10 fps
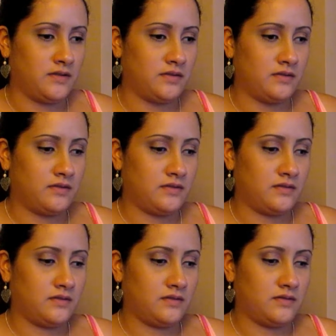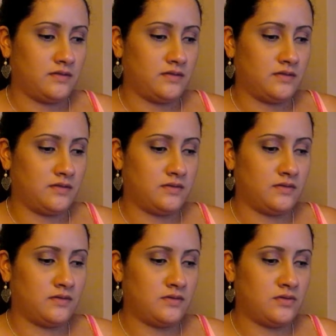
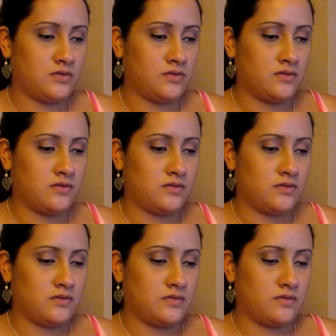(no one is talking)